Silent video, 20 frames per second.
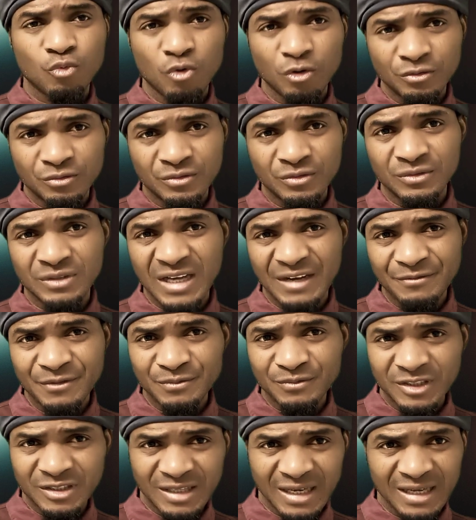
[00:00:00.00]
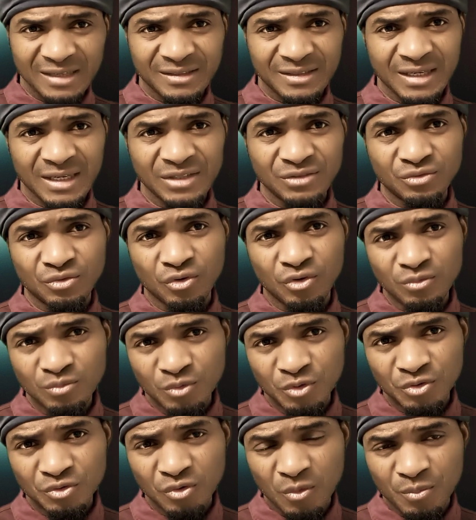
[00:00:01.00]
Also, that 50,000 now is
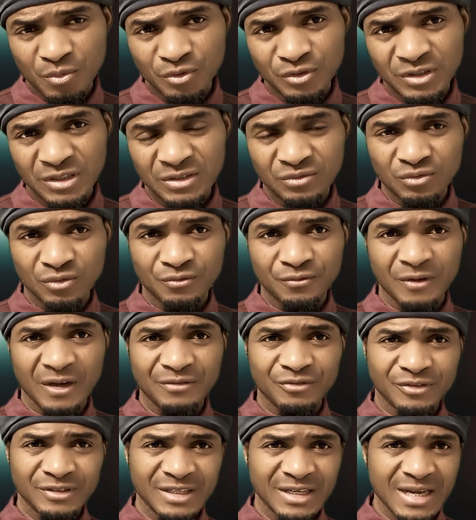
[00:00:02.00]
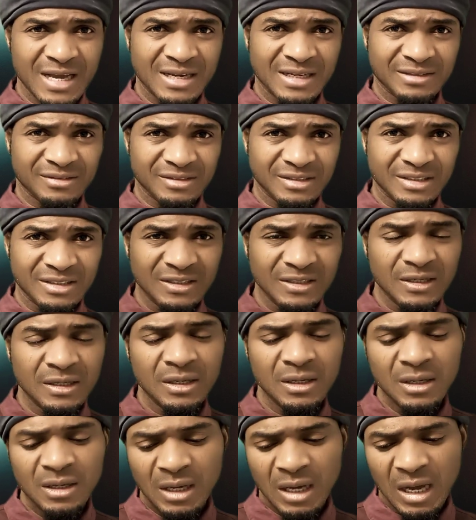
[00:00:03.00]
almost opposite to 500 Ghana cedi.
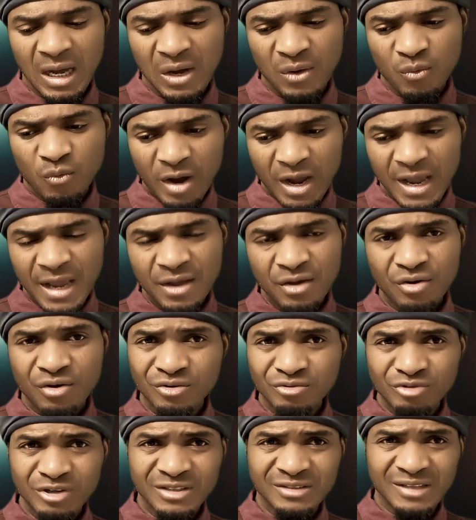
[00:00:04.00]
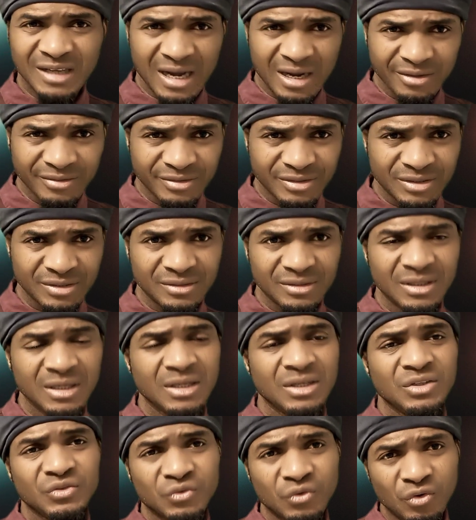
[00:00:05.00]
And why 100,000?
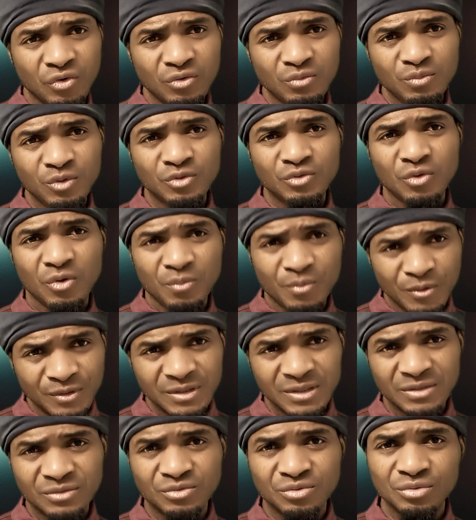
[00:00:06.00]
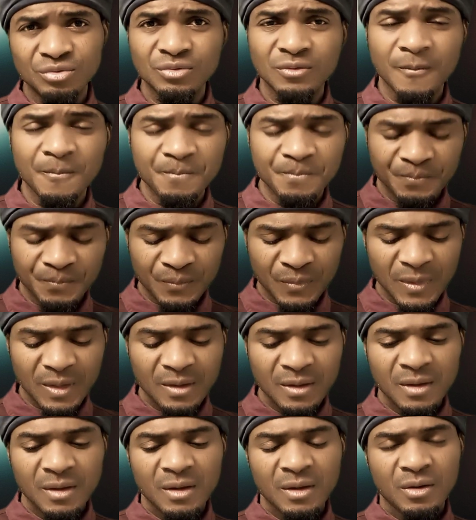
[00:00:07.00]
It's almost opposite to
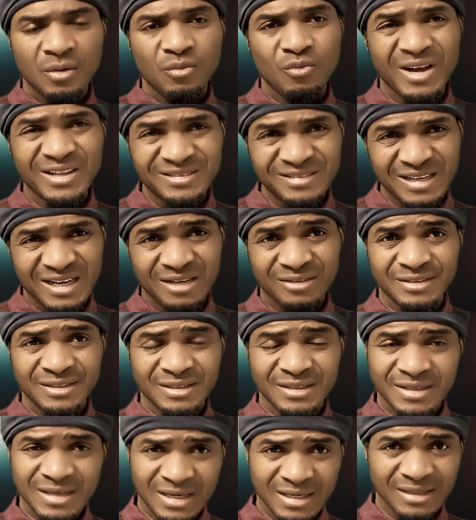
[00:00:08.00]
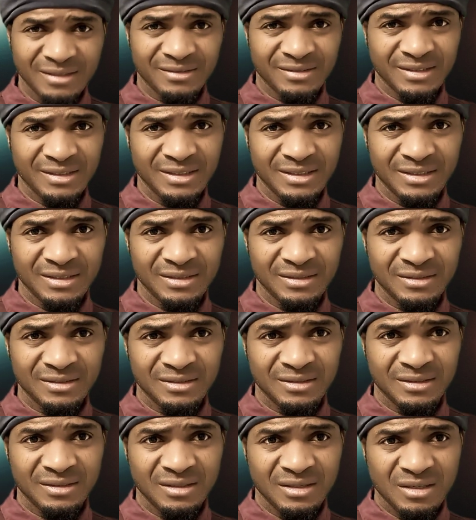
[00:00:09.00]
1,000 Ghana cedi.
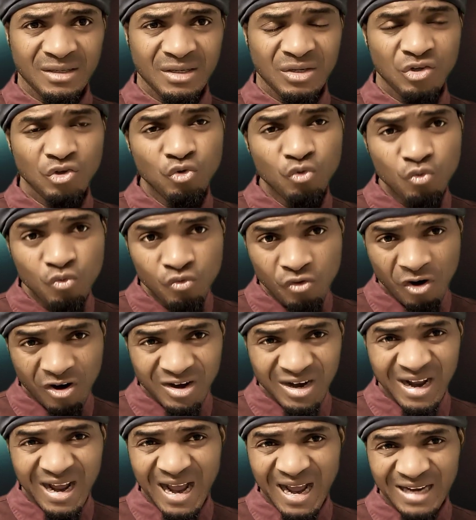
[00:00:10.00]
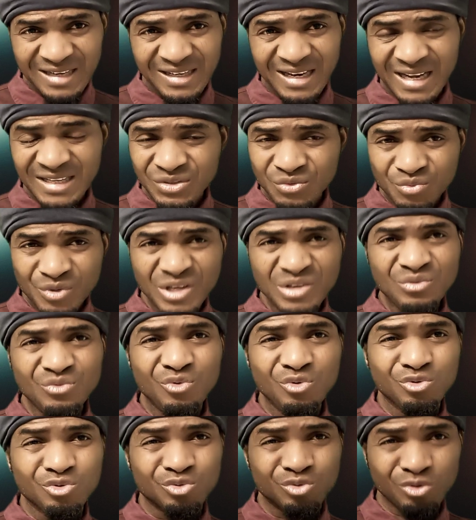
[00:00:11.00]
You work and like the way you
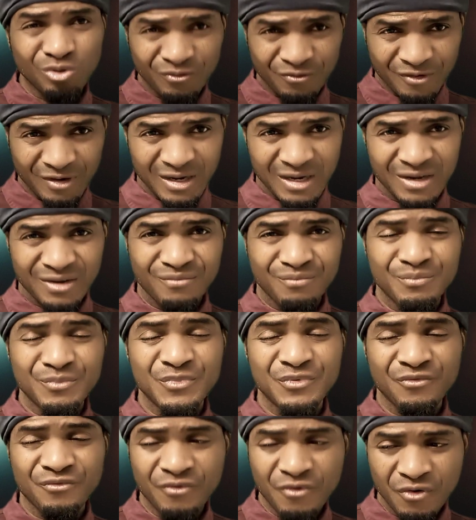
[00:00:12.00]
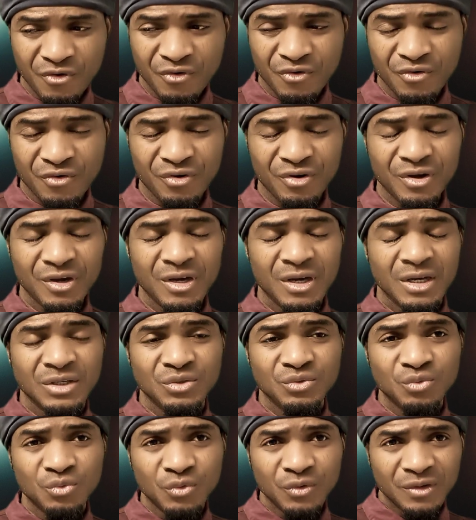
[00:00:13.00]
will suffer before
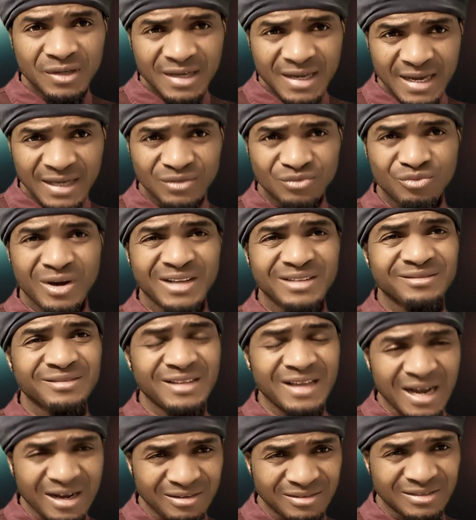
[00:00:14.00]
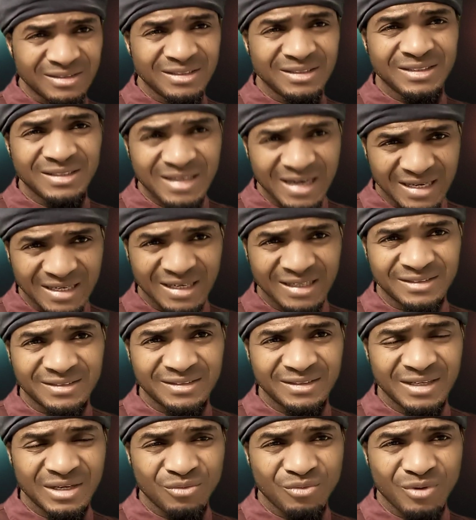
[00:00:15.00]
you will get 1,000 Ghana